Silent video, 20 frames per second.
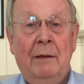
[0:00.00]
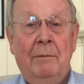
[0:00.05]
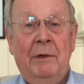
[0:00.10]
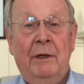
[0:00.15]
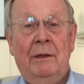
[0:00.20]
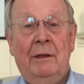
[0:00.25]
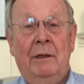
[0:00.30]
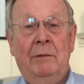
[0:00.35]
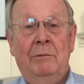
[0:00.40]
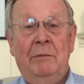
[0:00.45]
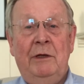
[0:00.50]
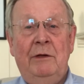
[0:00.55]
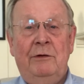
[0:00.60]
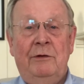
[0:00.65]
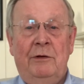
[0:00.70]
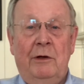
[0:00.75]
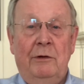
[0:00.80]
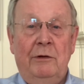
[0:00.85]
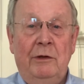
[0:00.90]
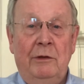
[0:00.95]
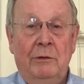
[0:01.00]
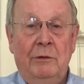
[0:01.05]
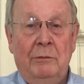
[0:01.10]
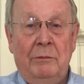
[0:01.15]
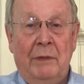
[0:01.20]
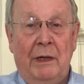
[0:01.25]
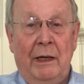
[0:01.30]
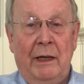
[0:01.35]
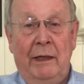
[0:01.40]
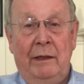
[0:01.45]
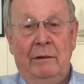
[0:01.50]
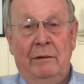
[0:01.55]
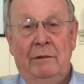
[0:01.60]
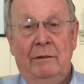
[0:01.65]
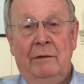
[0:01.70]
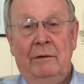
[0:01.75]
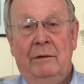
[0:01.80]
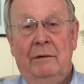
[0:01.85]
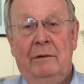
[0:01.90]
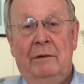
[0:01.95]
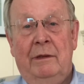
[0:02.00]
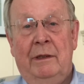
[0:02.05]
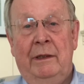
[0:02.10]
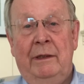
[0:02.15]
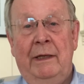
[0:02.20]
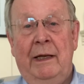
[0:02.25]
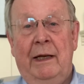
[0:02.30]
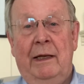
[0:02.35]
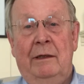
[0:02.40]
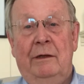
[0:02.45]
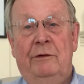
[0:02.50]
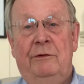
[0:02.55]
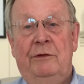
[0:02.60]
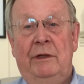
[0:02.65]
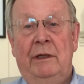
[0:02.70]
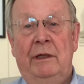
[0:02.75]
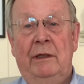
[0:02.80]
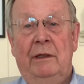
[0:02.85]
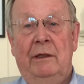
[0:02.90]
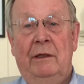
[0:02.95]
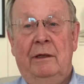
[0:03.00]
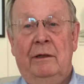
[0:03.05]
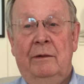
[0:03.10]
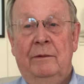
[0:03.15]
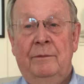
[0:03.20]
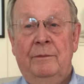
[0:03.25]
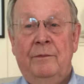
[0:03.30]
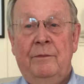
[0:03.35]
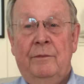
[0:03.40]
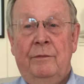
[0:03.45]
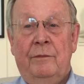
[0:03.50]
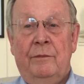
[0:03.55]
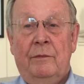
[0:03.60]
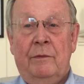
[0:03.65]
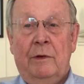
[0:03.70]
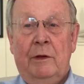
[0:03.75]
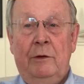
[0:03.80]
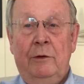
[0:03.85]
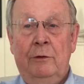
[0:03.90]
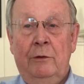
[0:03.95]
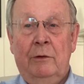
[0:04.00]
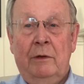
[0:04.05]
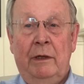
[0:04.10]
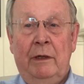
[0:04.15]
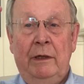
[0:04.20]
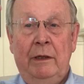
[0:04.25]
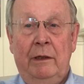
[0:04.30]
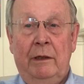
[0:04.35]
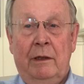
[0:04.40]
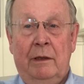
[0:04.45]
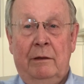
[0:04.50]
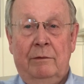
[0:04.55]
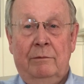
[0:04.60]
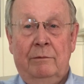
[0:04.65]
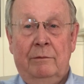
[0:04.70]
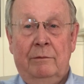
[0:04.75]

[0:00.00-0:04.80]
But let me show you my analogy here. You're here.